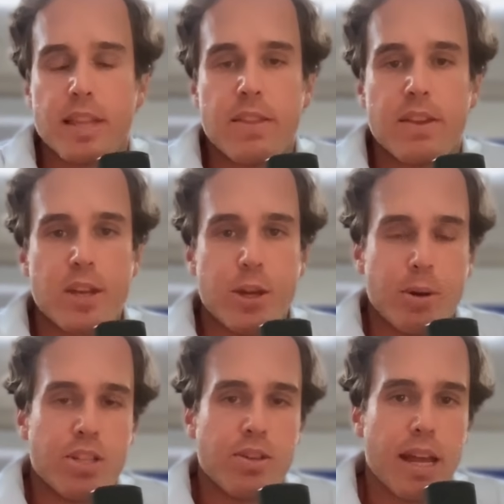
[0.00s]
that the
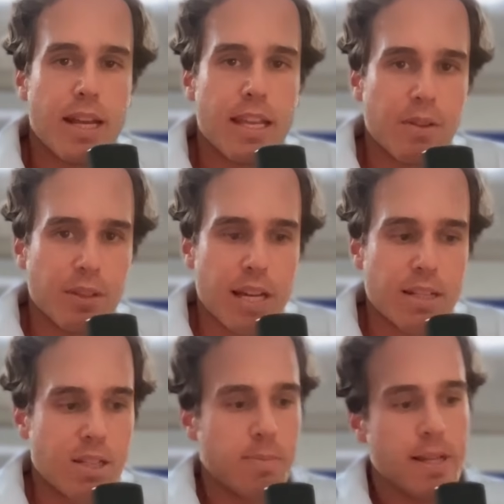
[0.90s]
cure to any
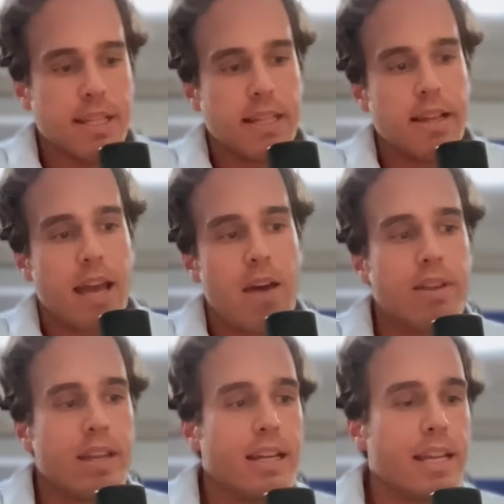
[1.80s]
illness is basically
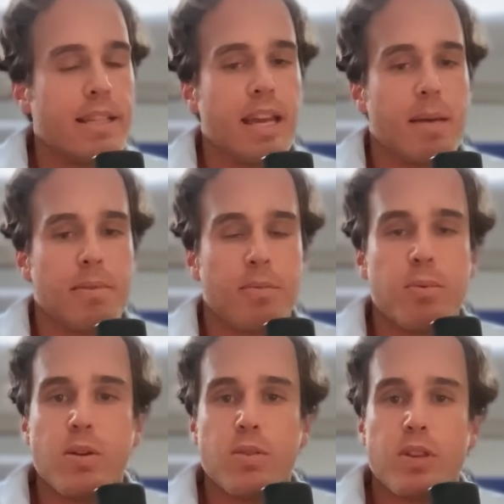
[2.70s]
having an in depth,
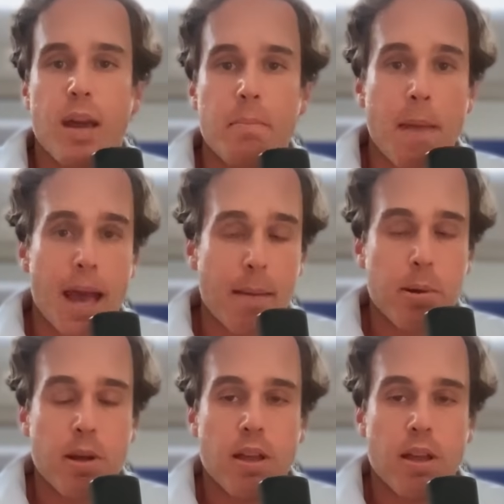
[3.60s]
real time map